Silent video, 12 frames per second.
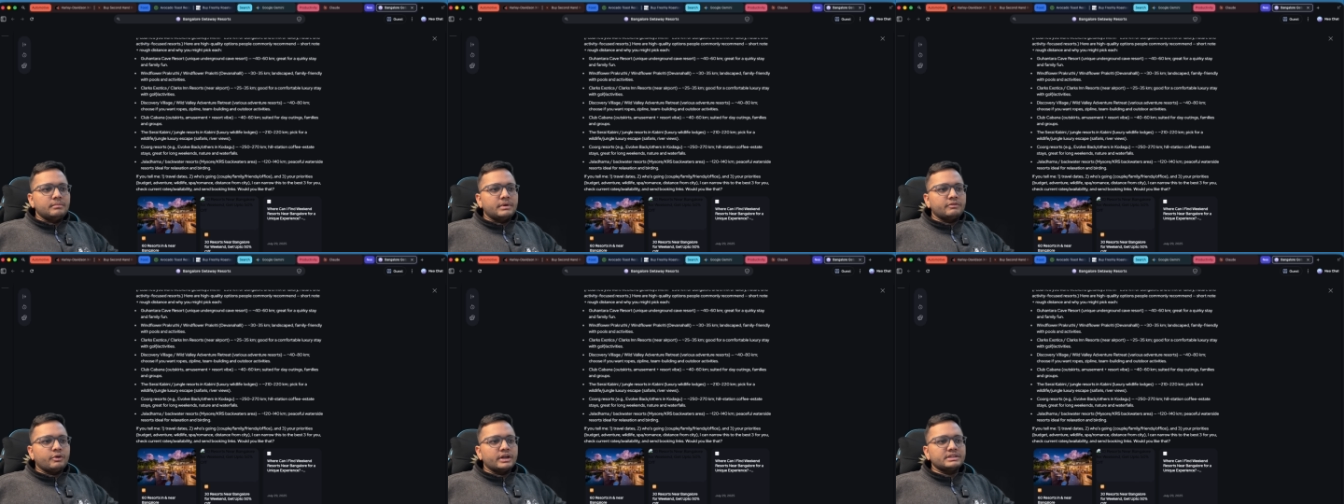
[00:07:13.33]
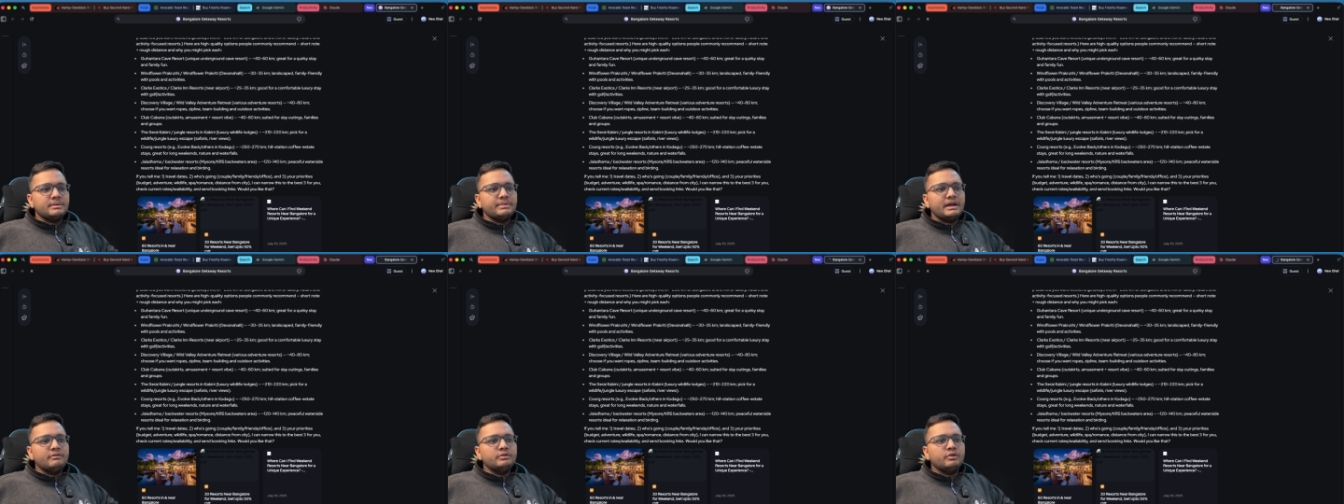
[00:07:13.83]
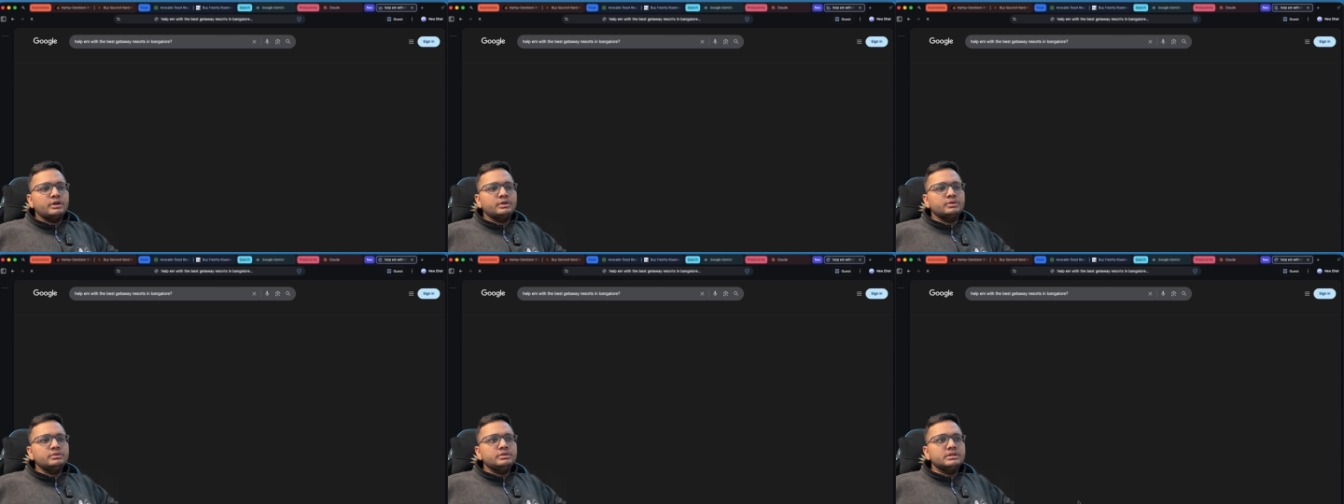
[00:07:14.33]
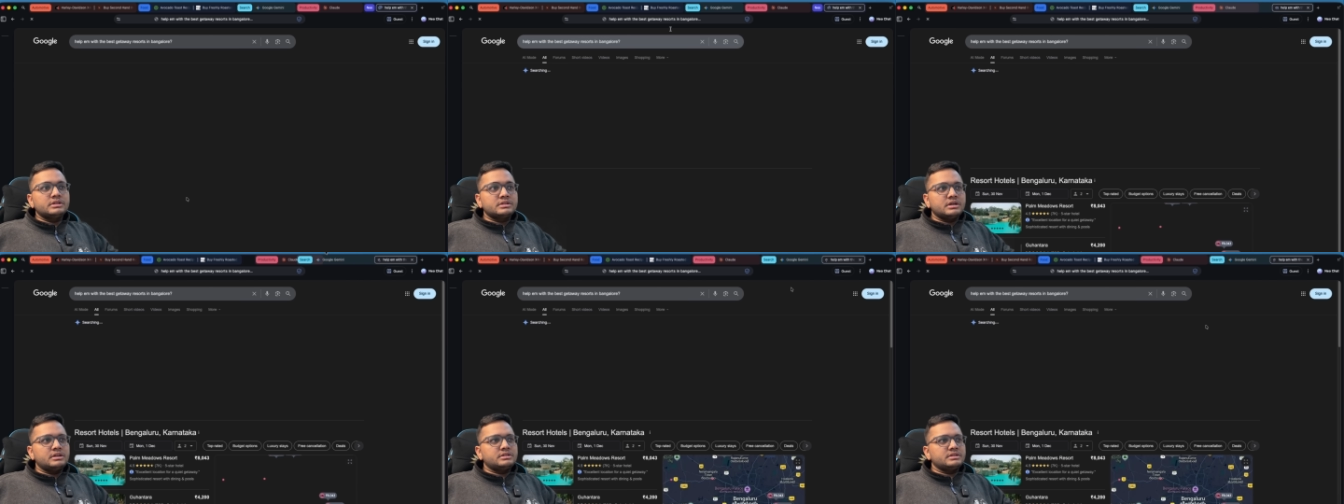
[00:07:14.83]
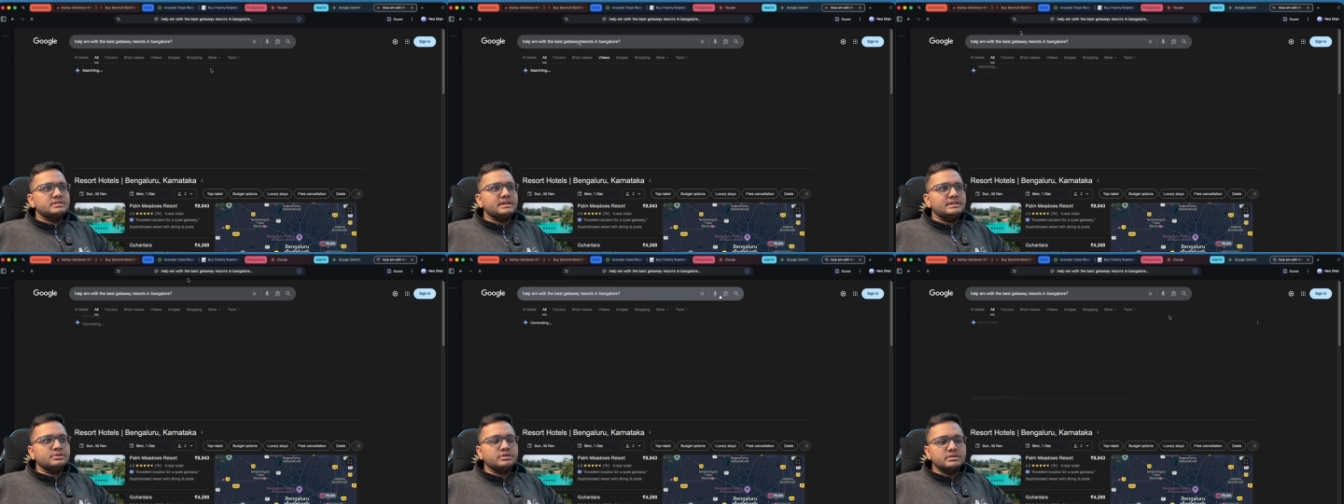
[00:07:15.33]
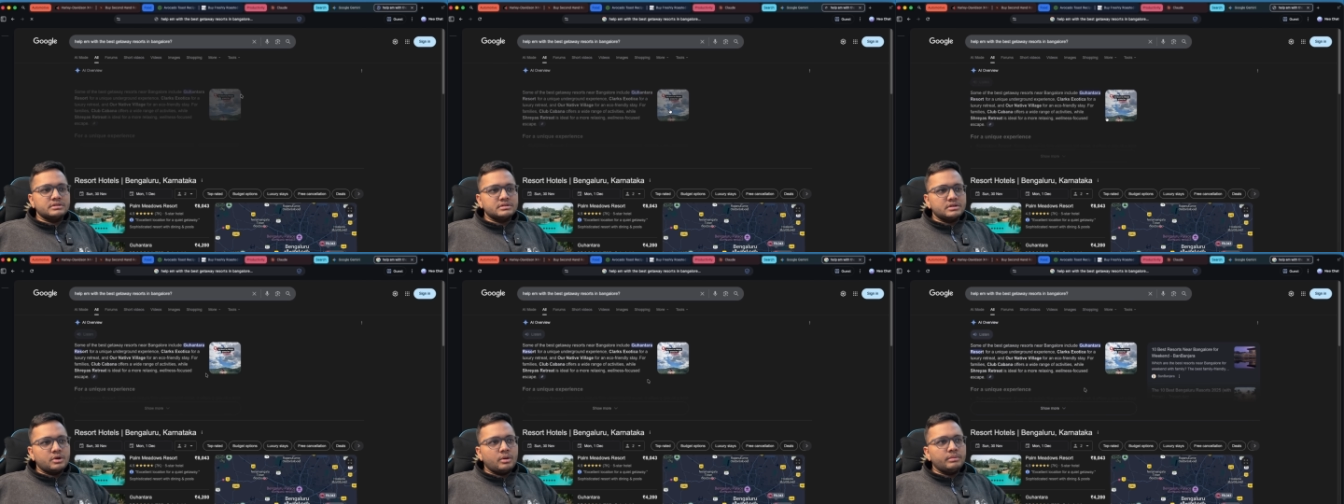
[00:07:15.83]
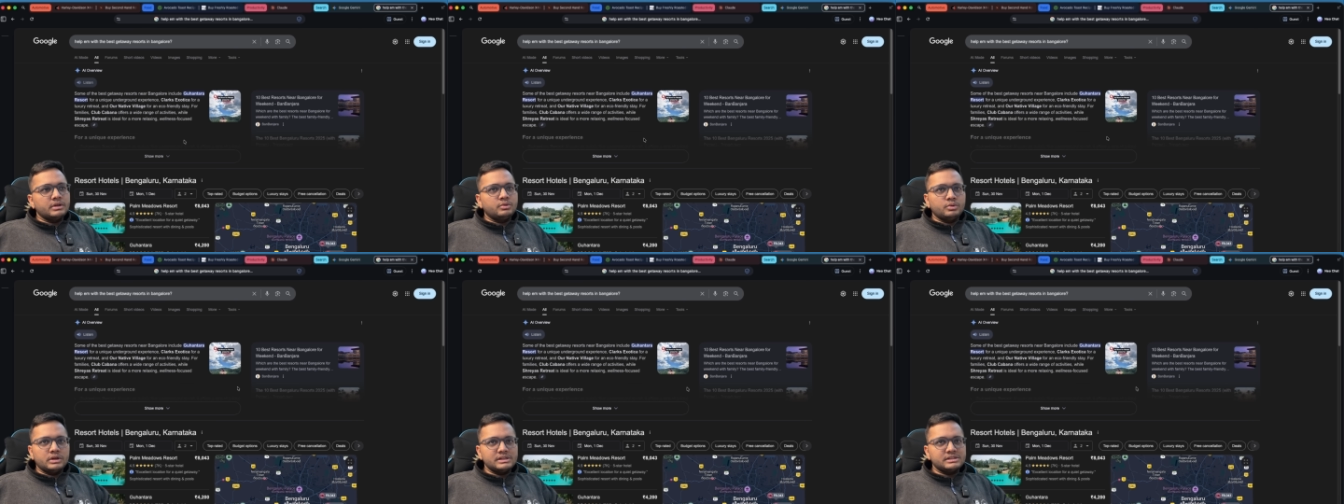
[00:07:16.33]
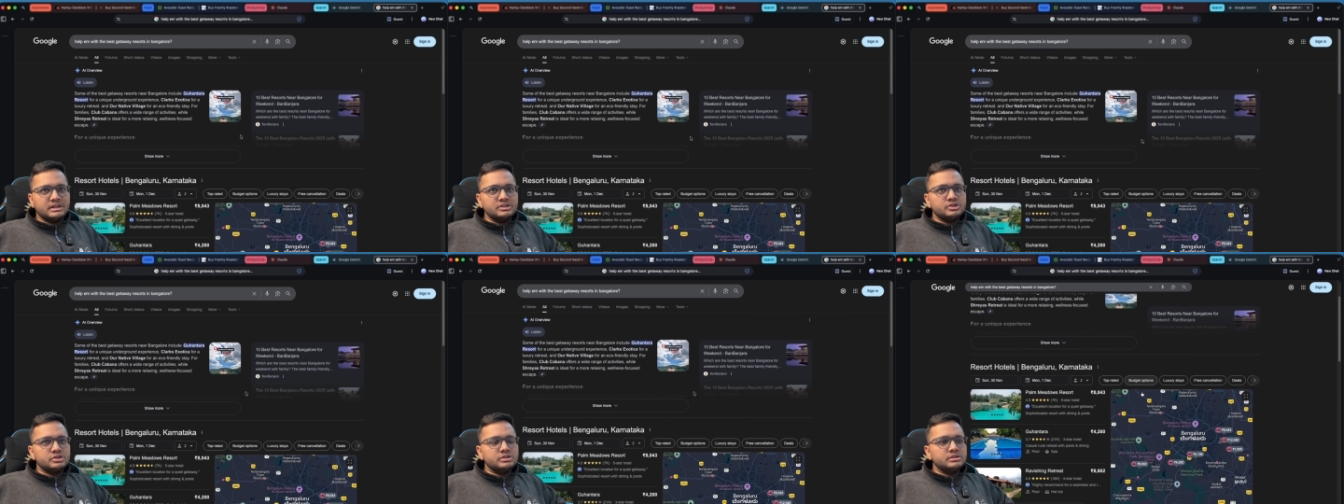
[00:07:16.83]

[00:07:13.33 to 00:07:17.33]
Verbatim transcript: But for example, I would want to search instead. So this is a normal Google search.